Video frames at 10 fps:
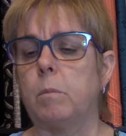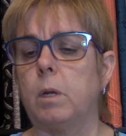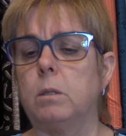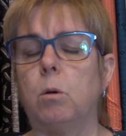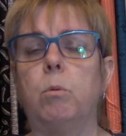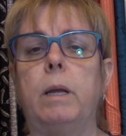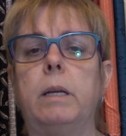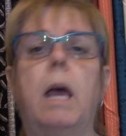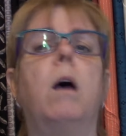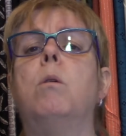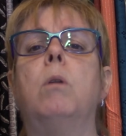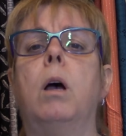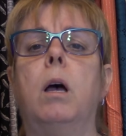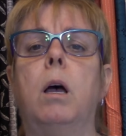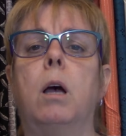So right now
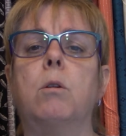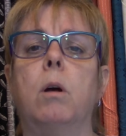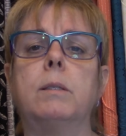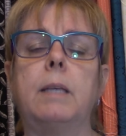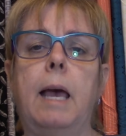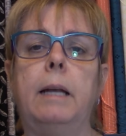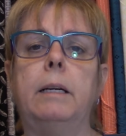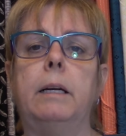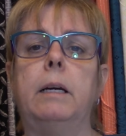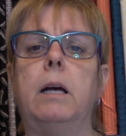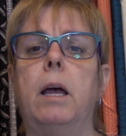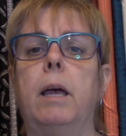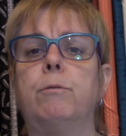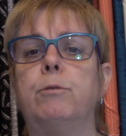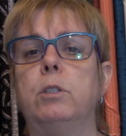across Canada I
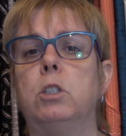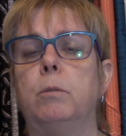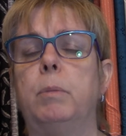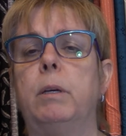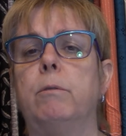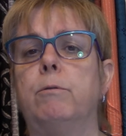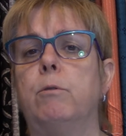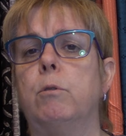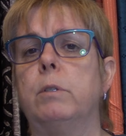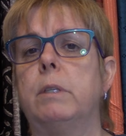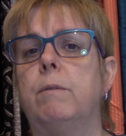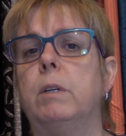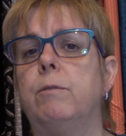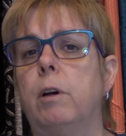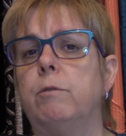have free shipping for
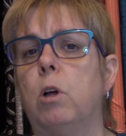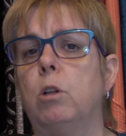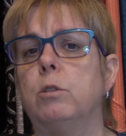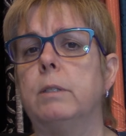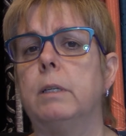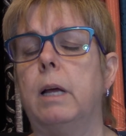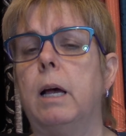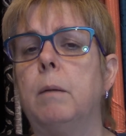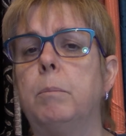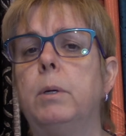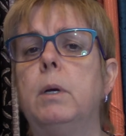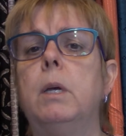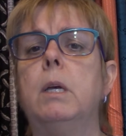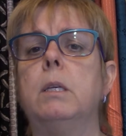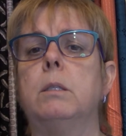$75 and up.
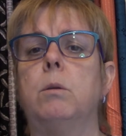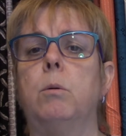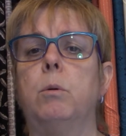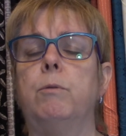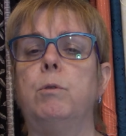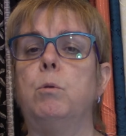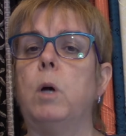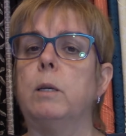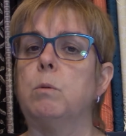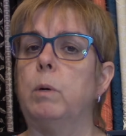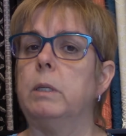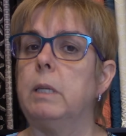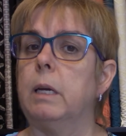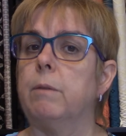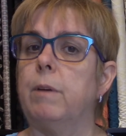So if you guys want to
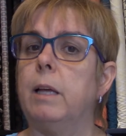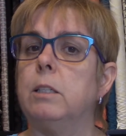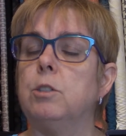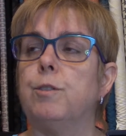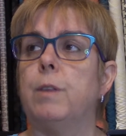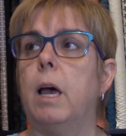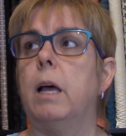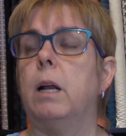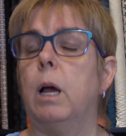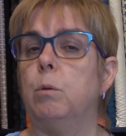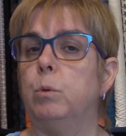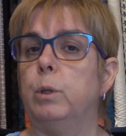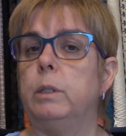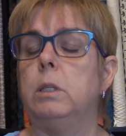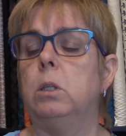take advantage of that, I would.